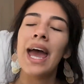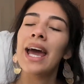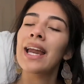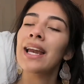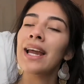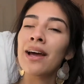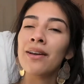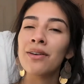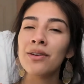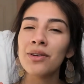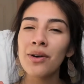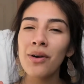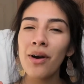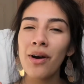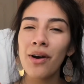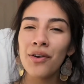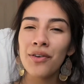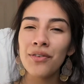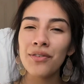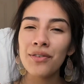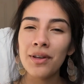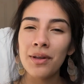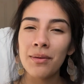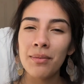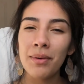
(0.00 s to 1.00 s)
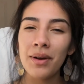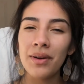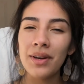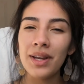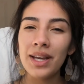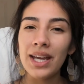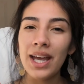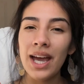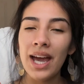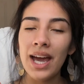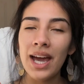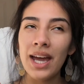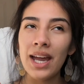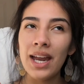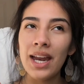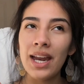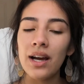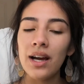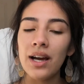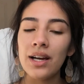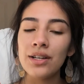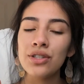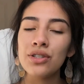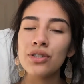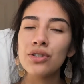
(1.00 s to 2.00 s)
and I don't know how I feel about it yet.
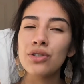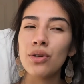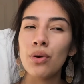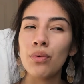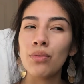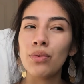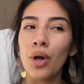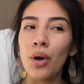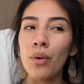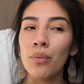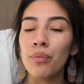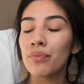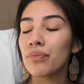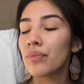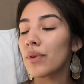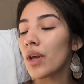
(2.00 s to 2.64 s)
I just don't know.